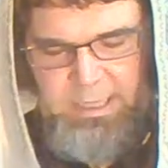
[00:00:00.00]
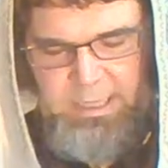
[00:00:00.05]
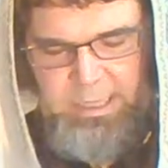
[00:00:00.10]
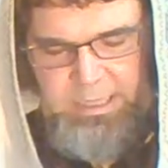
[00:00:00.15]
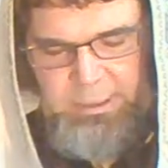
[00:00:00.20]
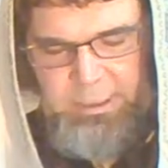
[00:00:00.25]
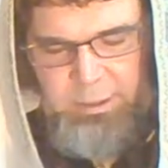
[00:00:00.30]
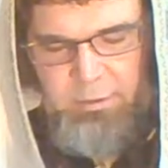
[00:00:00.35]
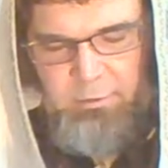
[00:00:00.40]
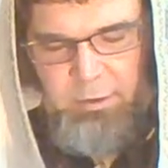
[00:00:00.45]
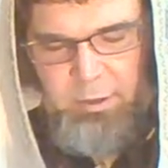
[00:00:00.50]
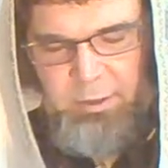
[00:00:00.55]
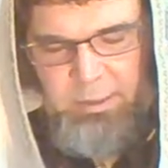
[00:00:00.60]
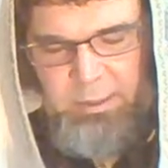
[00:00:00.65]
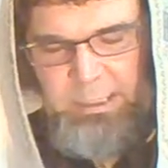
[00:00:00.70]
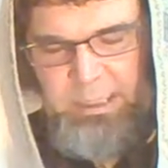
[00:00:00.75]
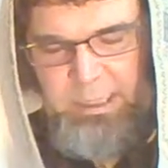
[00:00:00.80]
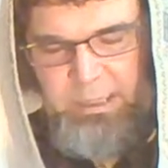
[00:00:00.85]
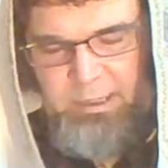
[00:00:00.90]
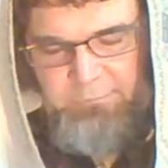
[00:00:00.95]
and you are
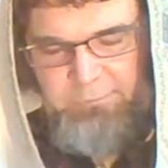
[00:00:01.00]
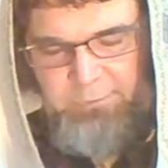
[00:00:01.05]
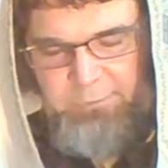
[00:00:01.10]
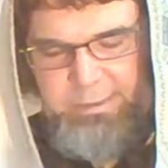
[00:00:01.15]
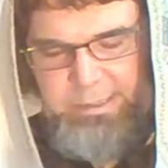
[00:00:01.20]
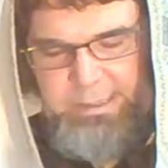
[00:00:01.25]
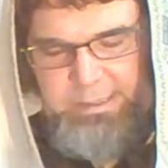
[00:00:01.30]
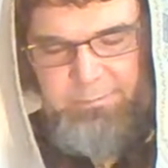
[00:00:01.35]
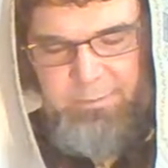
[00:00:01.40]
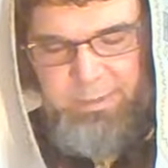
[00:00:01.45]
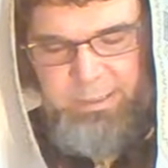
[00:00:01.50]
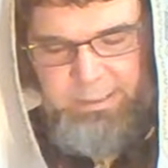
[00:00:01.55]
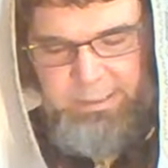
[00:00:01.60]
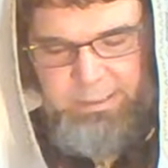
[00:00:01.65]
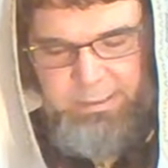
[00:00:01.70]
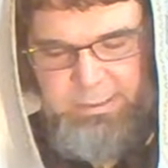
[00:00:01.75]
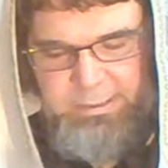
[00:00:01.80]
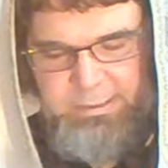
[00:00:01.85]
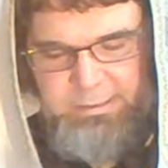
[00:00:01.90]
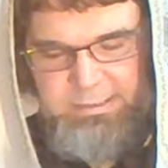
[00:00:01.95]
comforting
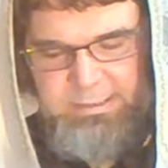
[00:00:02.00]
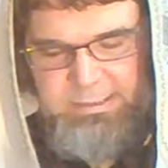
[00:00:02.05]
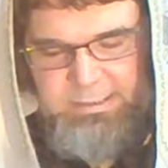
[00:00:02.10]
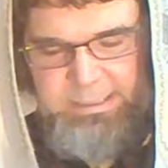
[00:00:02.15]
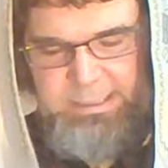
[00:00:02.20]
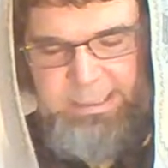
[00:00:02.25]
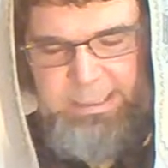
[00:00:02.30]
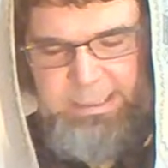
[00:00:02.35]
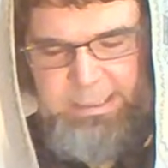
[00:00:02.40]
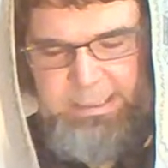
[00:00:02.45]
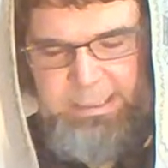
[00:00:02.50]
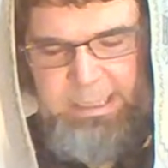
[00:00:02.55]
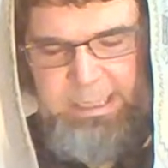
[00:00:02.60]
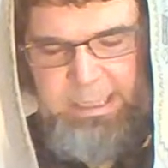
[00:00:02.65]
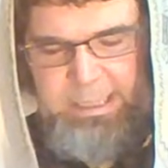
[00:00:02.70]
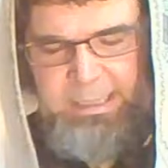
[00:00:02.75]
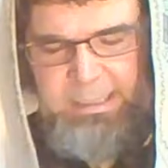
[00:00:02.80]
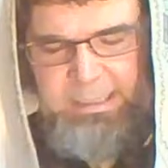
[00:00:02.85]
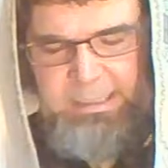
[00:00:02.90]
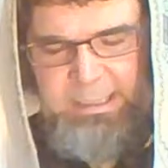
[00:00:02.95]
me. See,
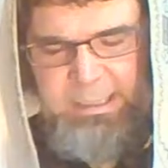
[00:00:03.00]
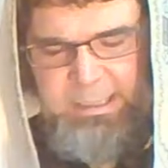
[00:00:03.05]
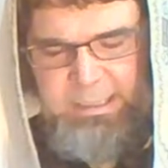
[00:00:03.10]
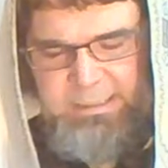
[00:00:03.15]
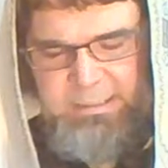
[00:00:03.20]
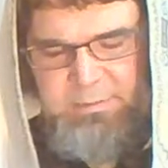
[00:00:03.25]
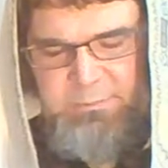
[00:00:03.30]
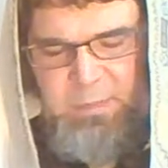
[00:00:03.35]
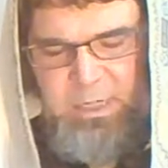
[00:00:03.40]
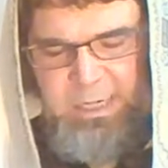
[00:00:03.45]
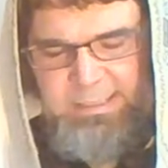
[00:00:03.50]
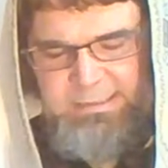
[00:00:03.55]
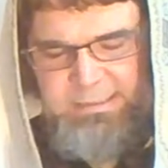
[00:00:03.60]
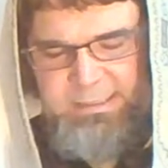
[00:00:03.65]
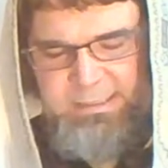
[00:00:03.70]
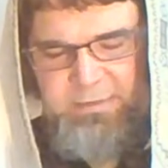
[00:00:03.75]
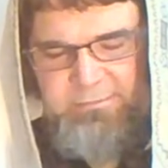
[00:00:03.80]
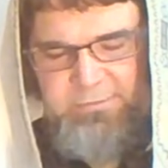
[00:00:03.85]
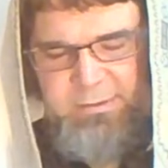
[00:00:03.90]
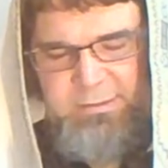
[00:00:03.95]
God is my
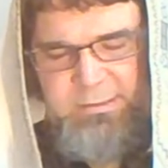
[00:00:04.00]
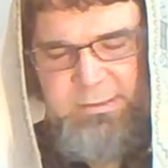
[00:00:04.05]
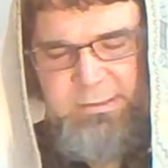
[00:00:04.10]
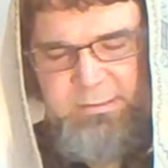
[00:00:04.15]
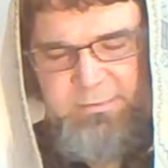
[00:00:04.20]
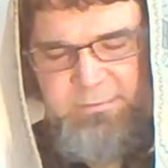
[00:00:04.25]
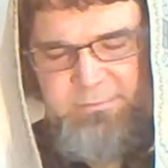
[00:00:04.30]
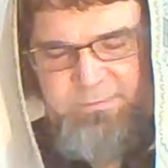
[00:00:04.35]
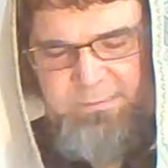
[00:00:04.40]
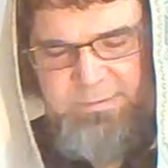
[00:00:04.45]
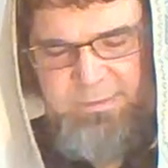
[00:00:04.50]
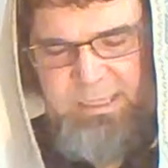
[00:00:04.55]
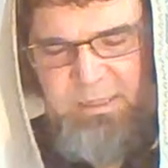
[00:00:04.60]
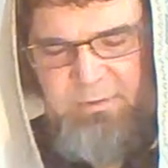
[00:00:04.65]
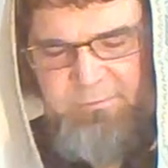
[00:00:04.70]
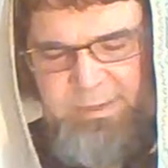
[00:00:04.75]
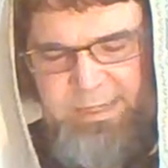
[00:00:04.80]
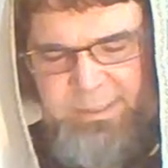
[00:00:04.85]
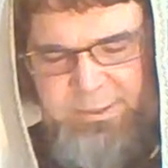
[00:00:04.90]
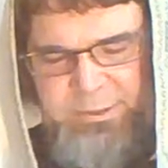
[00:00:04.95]

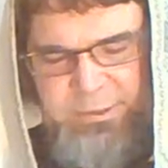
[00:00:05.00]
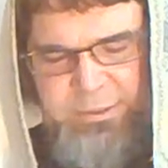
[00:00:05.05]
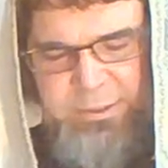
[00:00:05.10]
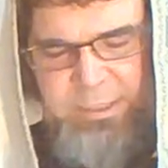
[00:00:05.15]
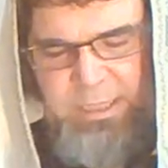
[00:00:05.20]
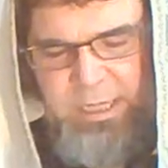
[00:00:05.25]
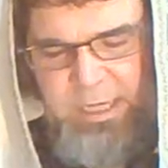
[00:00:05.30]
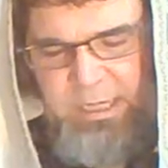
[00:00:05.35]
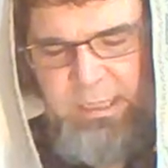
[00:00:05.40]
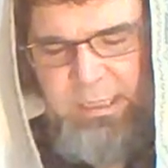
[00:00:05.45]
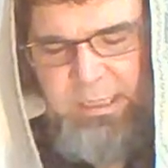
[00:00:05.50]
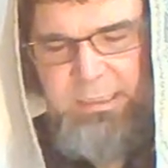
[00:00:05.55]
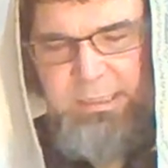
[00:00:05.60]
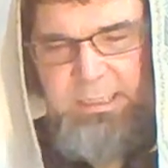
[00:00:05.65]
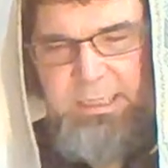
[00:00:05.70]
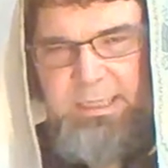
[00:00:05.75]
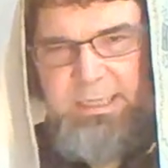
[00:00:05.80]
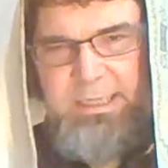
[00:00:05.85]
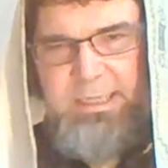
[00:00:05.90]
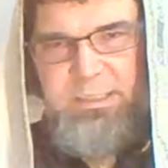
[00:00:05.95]
salvation. Yah
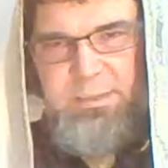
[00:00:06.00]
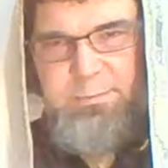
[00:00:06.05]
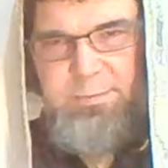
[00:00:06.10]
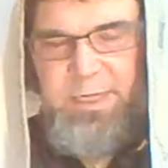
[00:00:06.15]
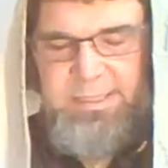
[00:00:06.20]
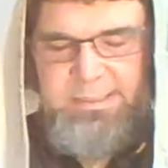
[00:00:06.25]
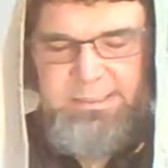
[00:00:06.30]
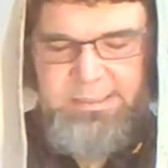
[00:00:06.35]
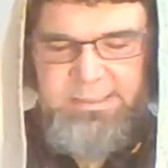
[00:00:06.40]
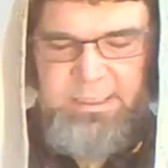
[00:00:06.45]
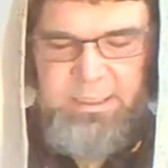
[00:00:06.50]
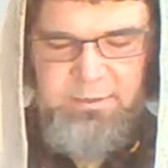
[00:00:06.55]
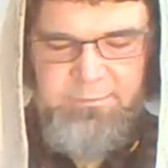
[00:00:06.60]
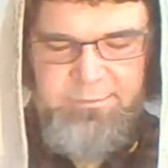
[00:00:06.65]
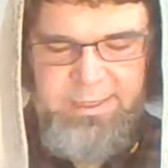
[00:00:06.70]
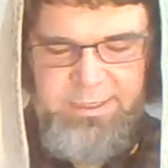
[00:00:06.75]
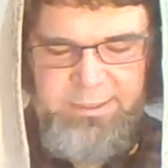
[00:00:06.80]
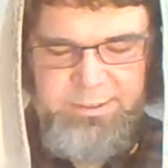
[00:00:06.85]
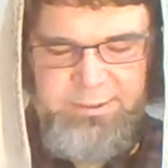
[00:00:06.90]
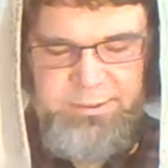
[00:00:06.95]
is my
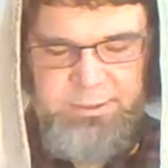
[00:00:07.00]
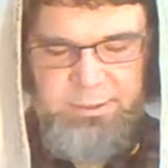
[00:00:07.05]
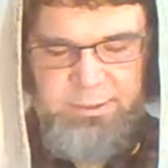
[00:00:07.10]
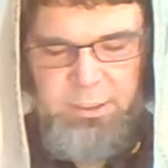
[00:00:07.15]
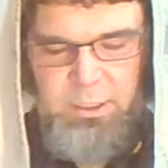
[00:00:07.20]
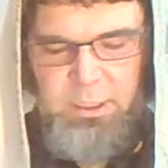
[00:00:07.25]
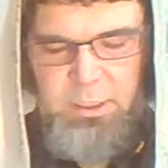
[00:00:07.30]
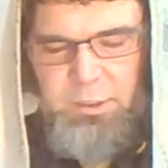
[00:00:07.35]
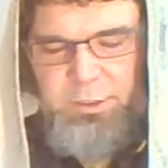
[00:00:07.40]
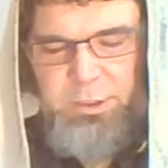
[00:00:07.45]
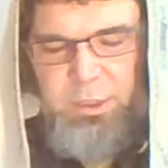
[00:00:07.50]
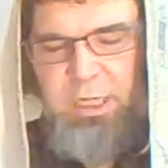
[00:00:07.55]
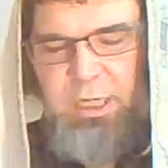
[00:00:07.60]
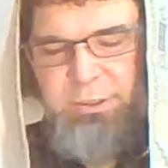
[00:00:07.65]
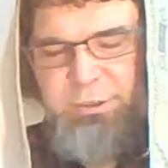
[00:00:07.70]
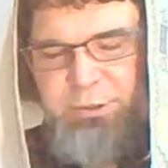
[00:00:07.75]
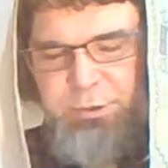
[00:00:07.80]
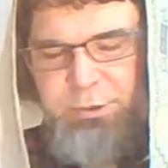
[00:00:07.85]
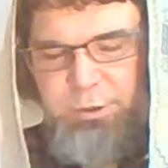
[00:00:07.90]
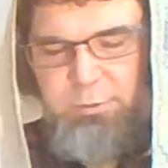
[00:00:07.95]
salvation.
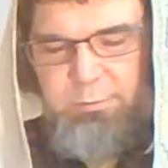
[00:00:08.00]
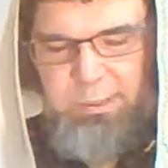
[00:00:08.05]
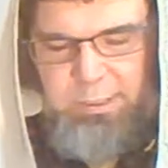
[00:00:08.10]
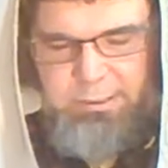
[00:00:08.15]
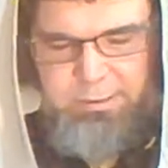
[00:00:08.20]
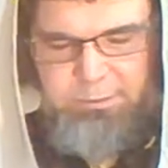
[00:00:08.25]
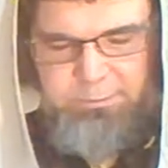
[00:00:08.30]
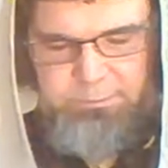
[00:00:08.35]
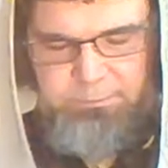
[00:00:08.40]
Yeshua.